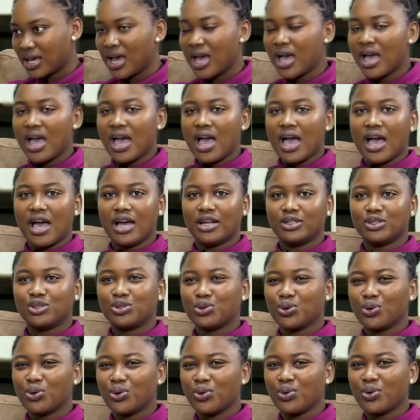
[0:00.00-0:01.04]
Yes. And
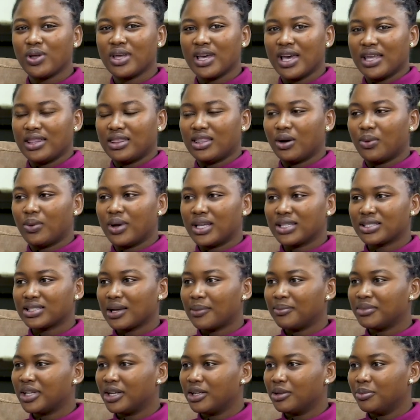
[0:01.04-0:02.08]
so there were
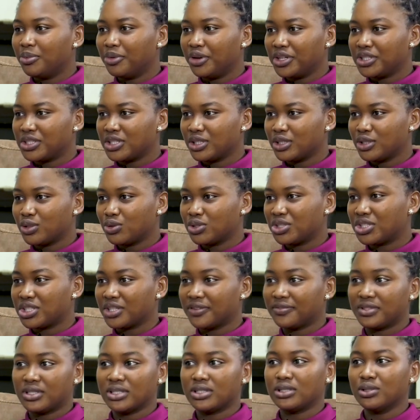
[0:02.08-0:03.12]
some deliberations to
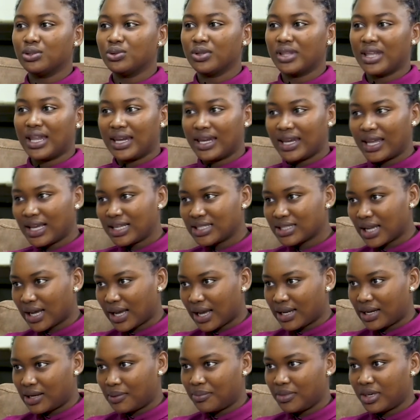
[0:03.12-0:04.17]
shift it into the next
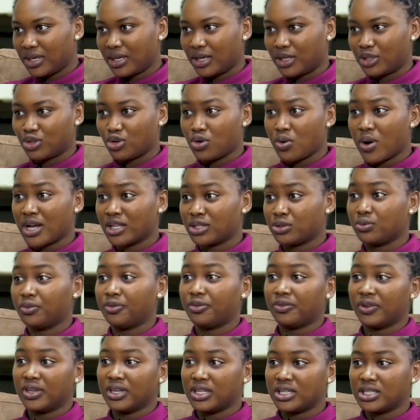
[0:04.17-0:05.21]
academic year so as to
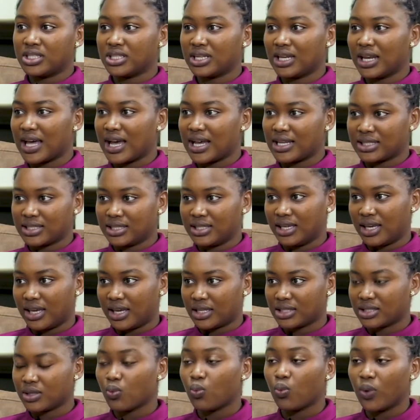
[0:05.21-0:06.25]
finish last
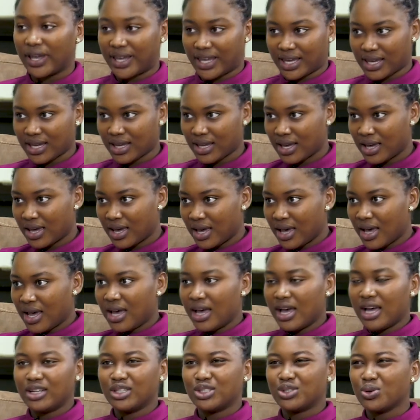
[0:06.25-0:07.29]
year's yes. work. Okay.
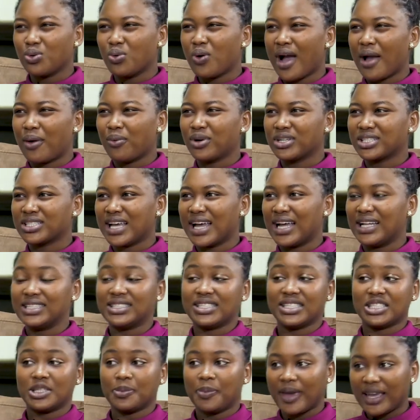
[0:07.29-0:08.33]
And so I was
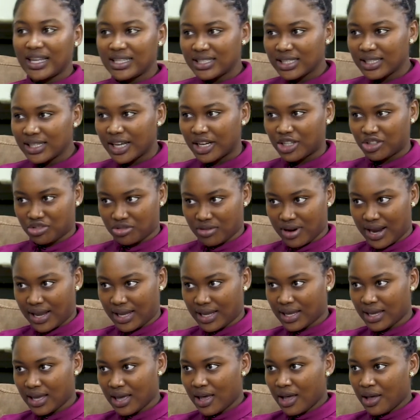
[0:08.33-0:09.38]
anticipating a
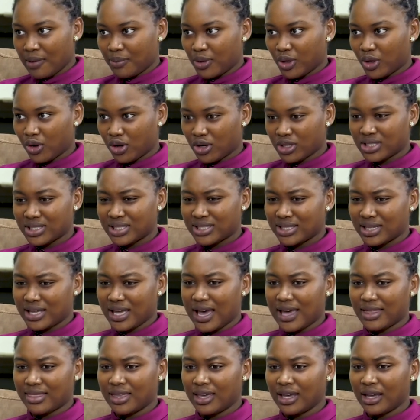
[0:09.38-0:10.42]
strike because
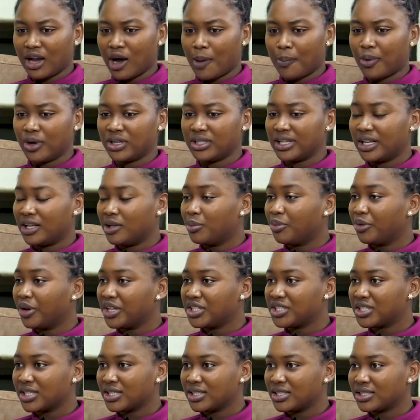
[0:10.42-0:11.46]
I think upon
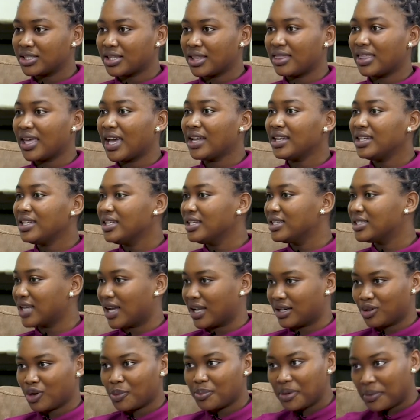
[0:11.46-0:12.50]
deliberations, there their needs
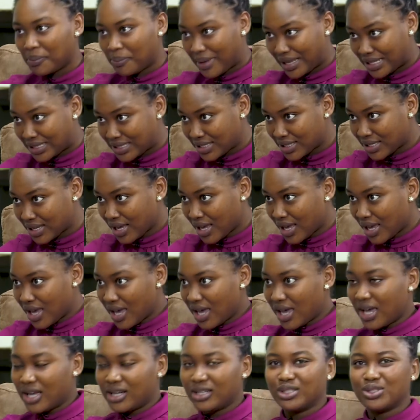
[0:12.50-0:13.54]
had not been met. Oh,
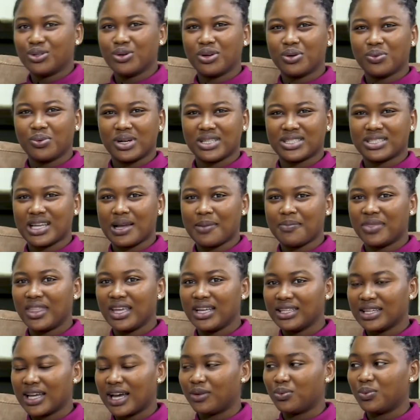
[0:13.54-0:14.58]
yeah, and so it was true.
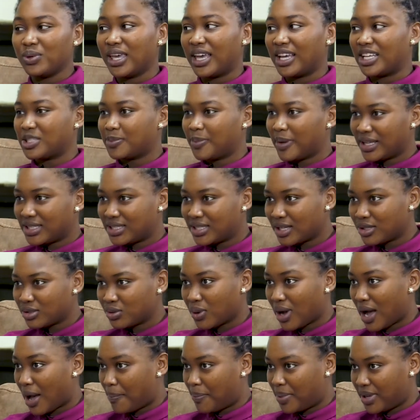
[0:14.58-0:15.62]
something that we expected to
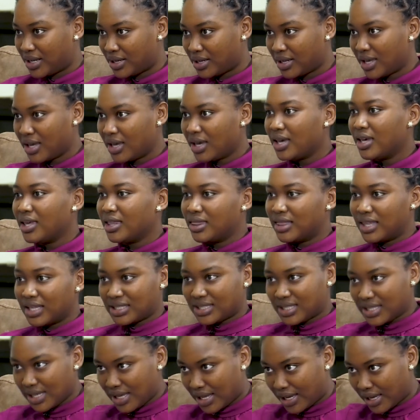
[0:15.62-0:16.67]
happen
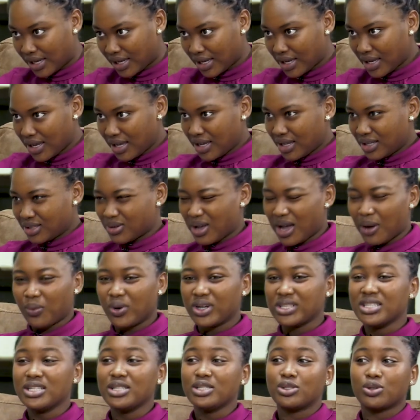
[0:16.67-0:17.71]
this year. Okay. So I
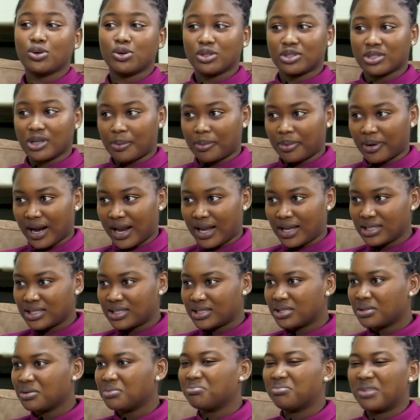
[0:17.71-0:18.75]
wasn't so surprised.
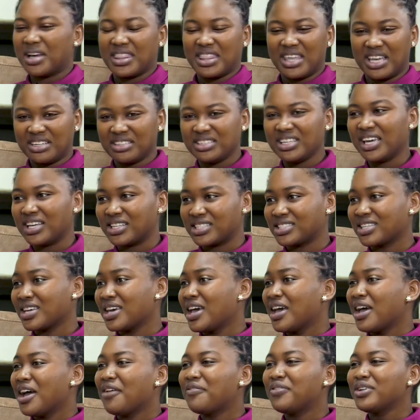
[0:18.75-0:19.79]
surprised. But then, yes,
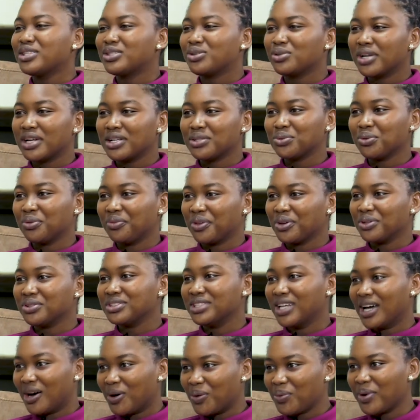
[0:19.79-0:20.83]
every student will feel
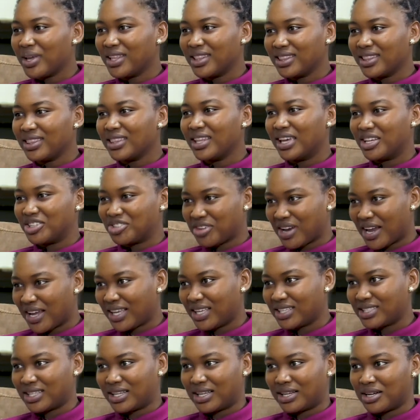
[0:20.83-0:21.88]
down when yeah, a
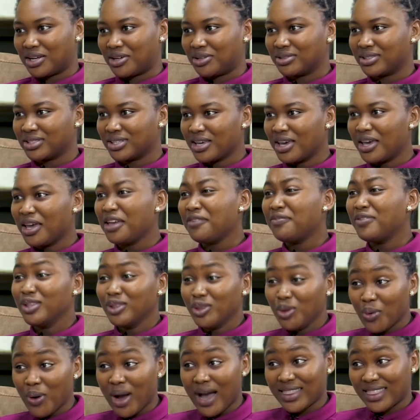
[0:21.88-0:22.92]
strike is announced, strike. even
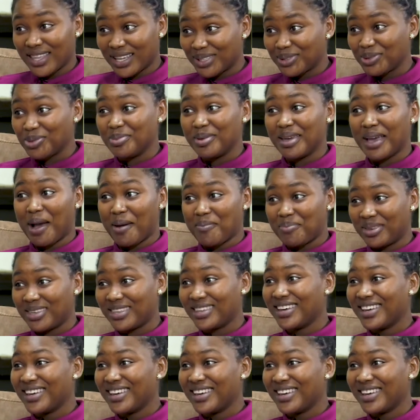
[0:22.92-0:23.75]
though others will be happy.